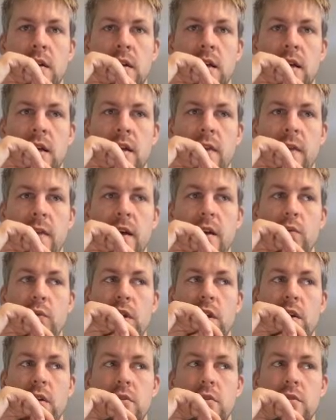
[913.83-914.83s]
And then we
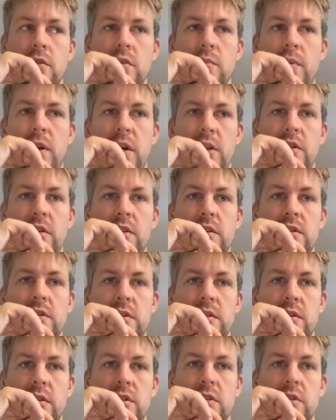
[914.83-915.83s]
can do a binary
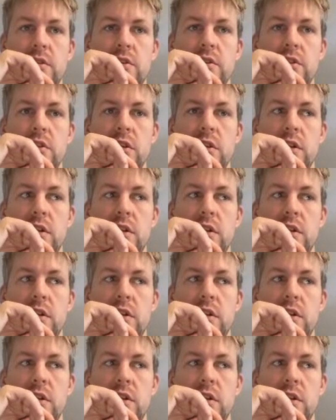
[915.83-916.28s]
search